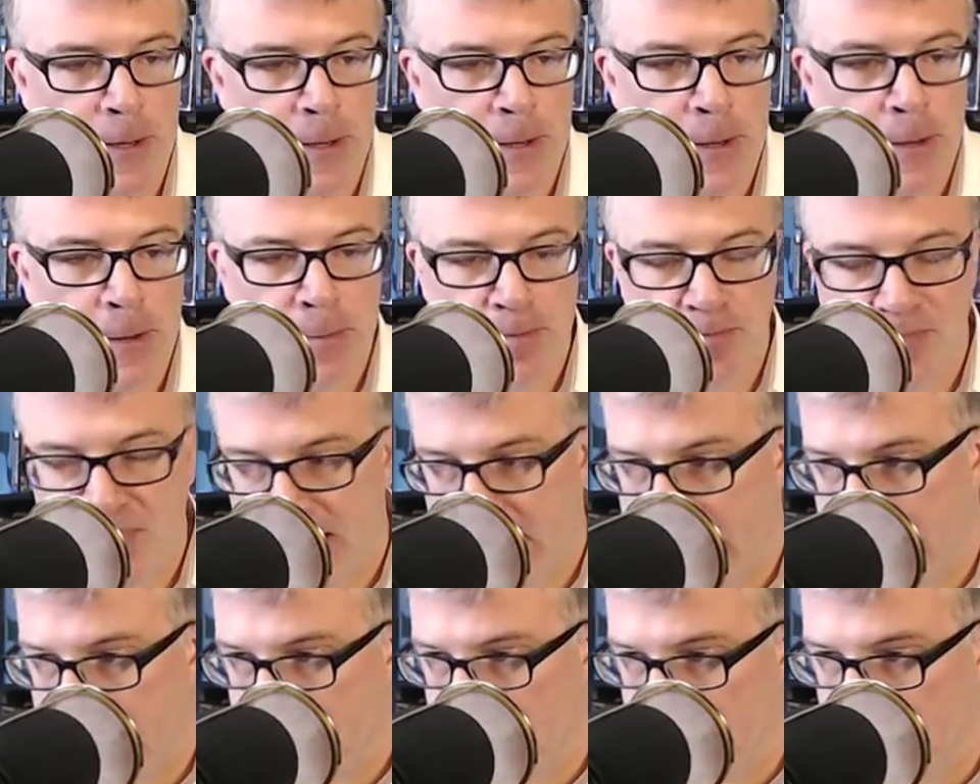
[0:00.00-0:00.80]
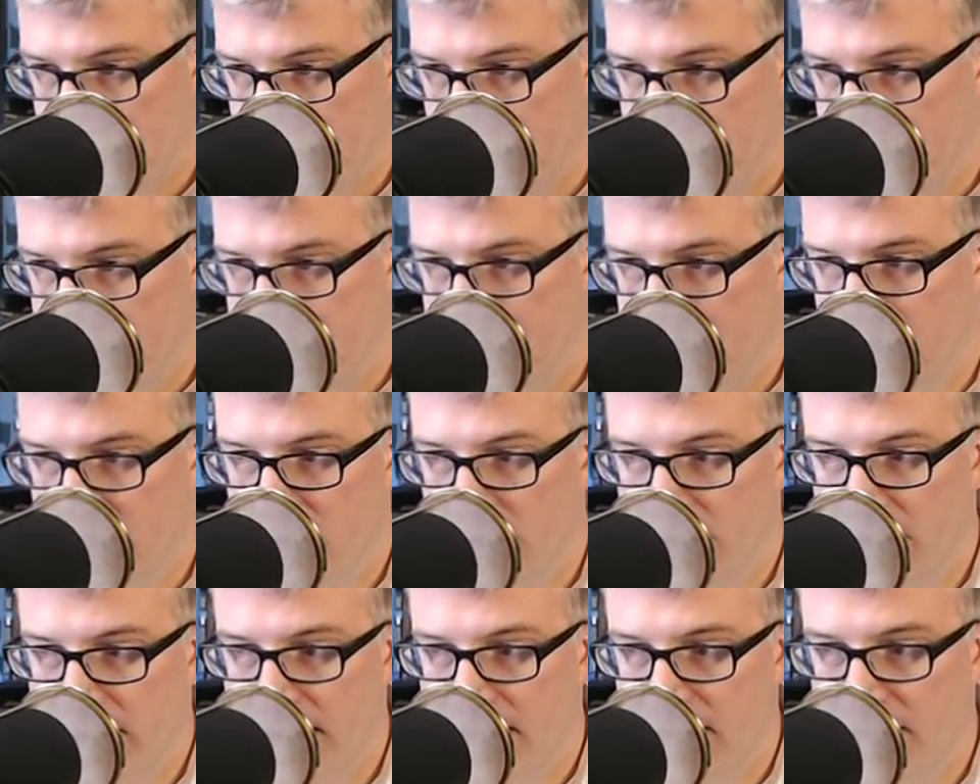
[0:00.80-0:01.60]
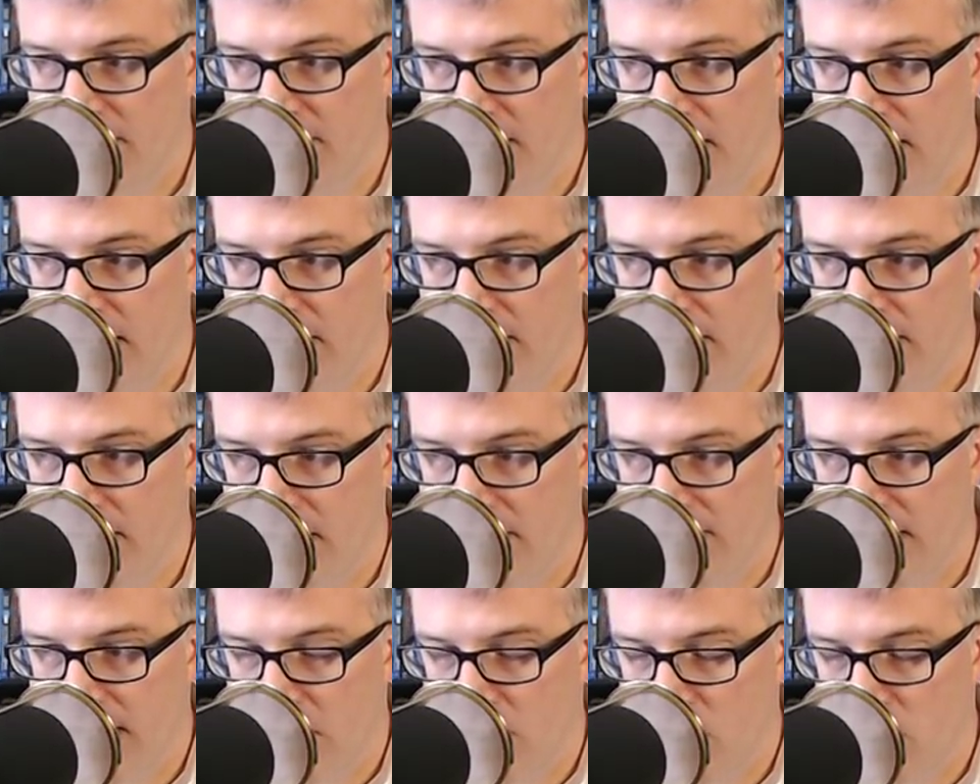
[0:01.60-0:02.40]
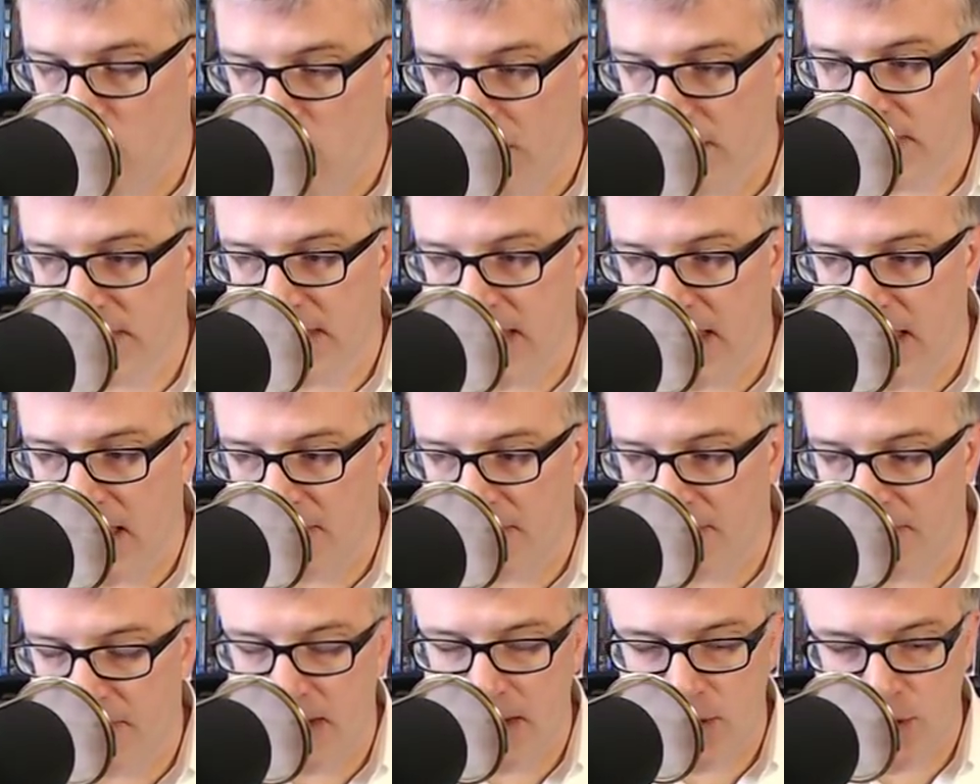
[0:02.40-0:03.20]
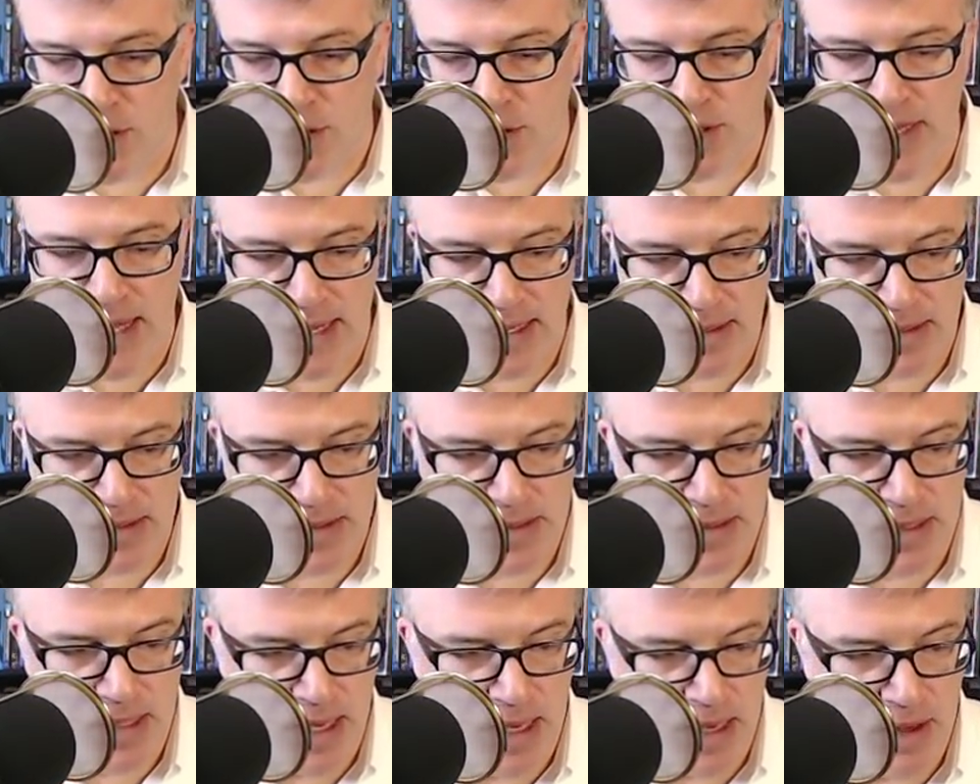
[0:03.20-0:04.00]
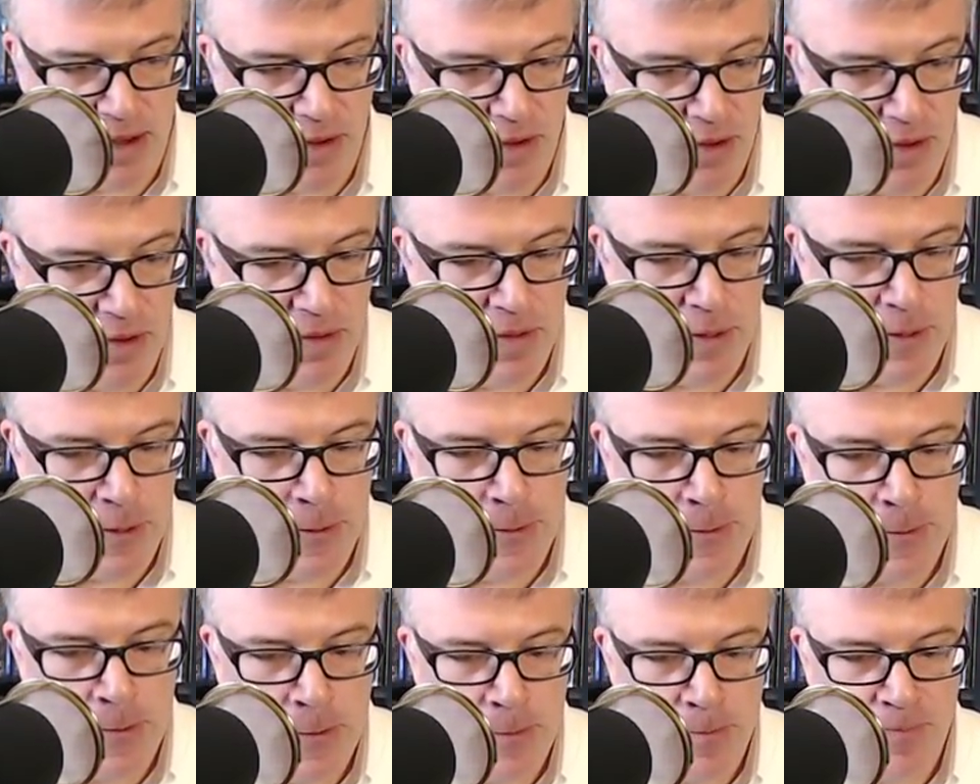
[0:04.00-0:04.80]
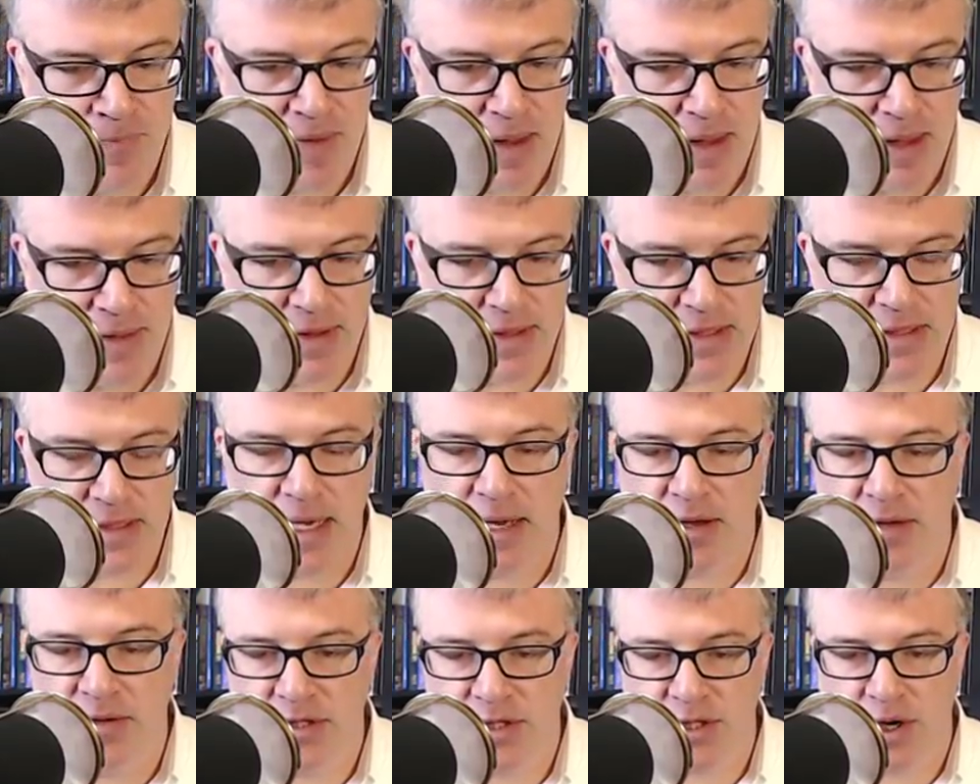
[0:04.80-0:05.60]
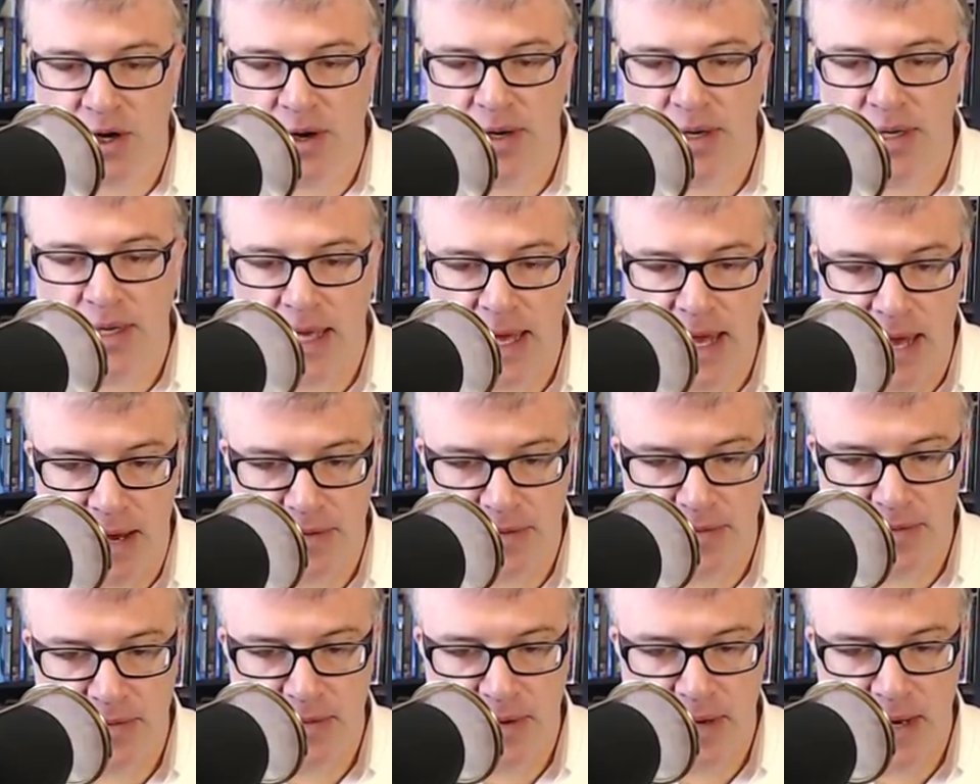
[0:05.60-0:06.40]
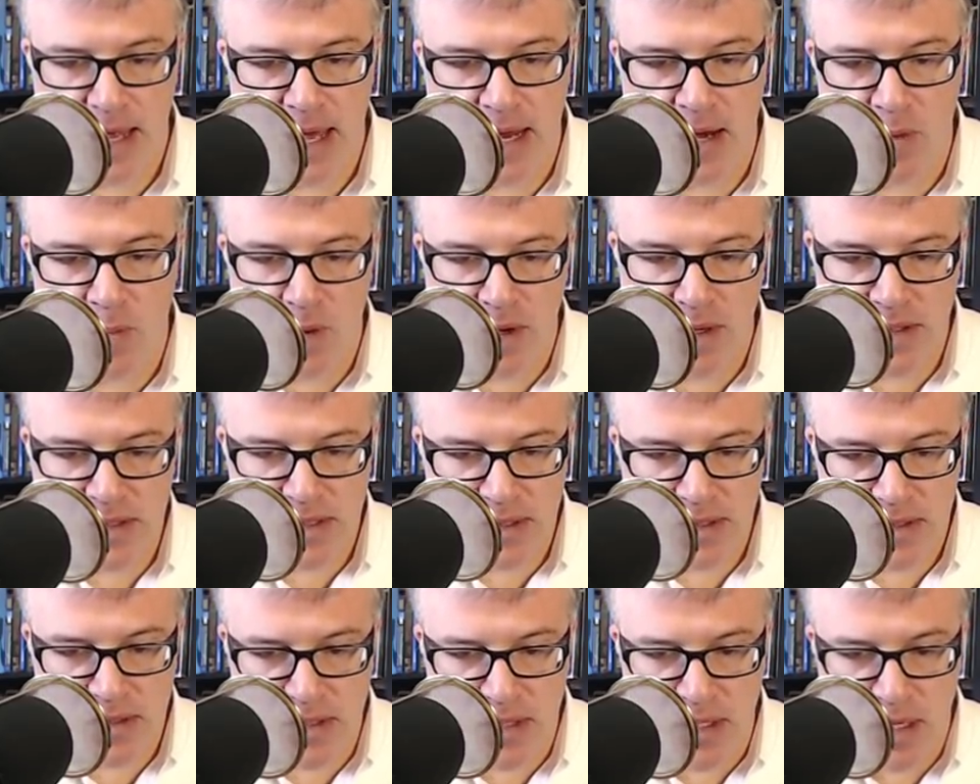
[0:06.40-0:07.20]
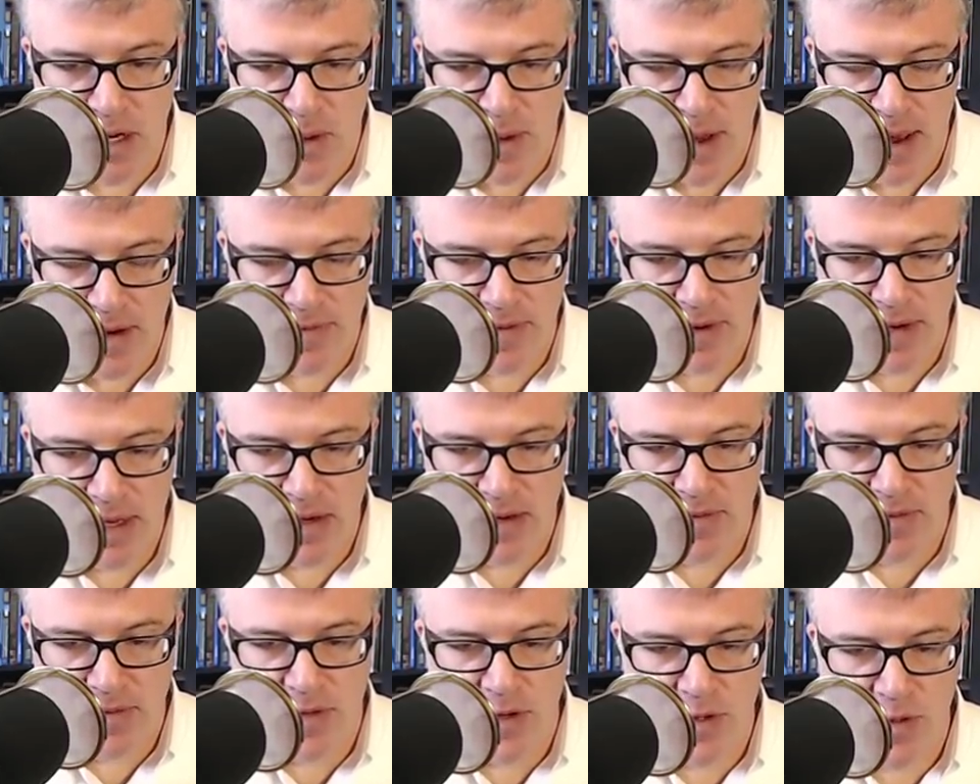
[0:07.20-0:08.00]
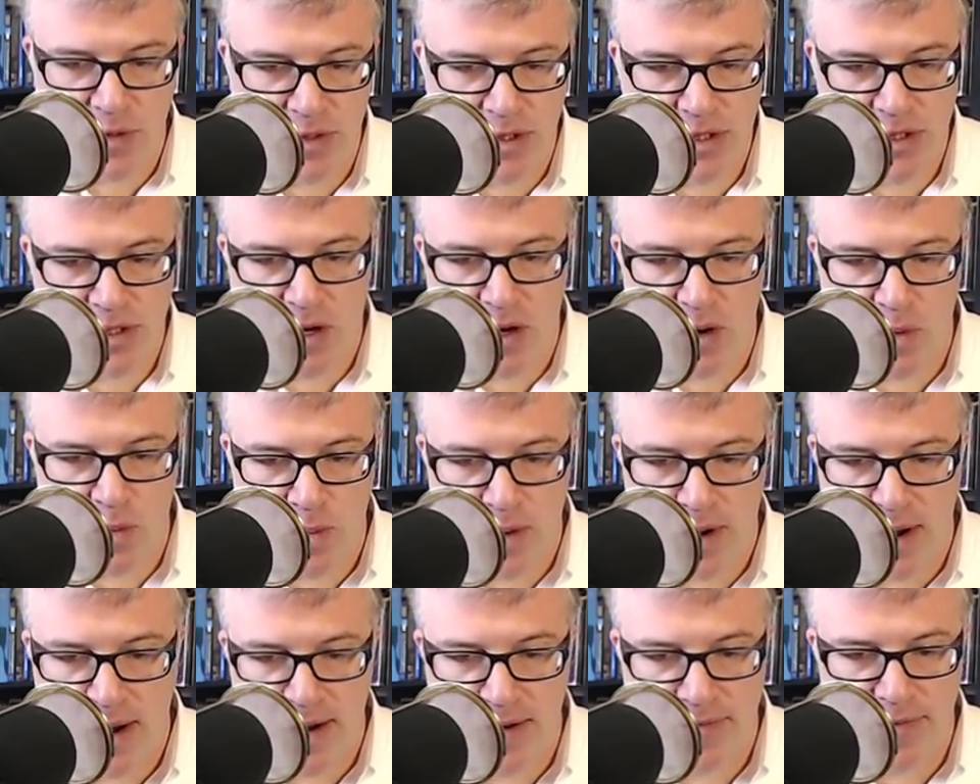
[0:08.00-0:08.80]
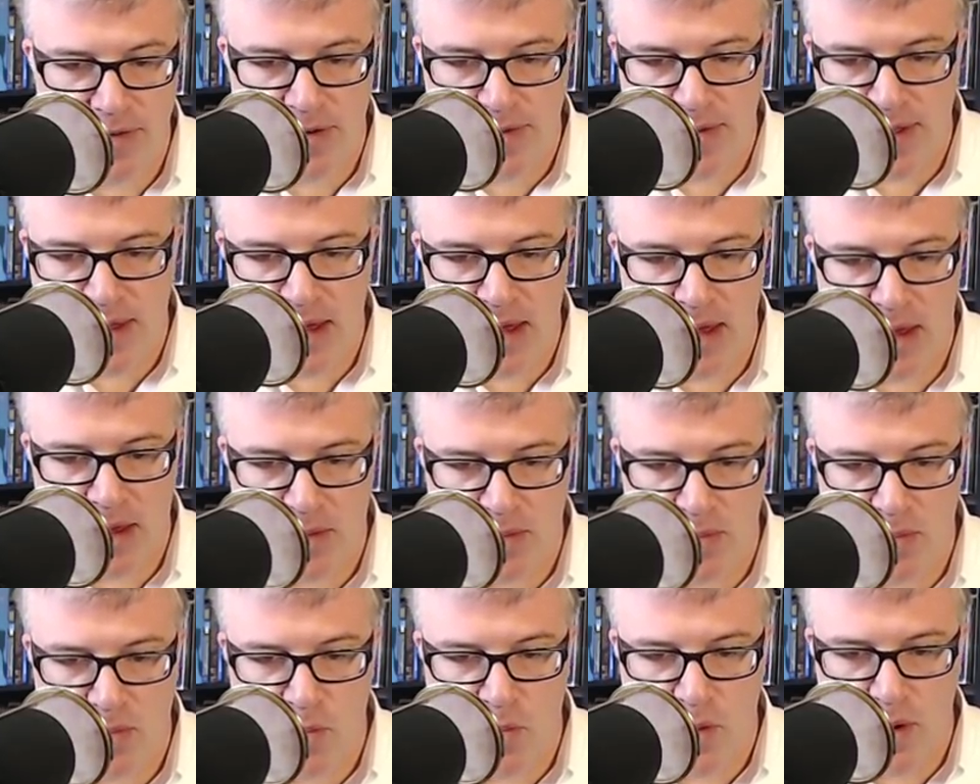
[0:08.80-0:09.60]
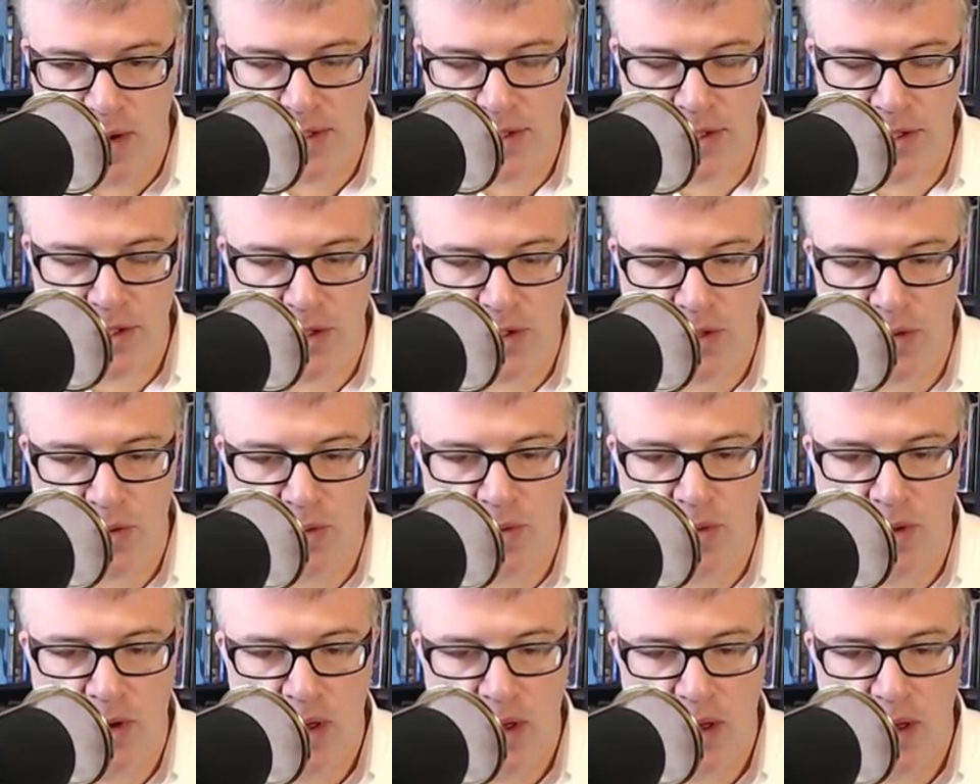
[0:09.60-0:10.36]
And then once they finished that cycle, this cycle started again. And it wasn't, every individual start wherever they want to,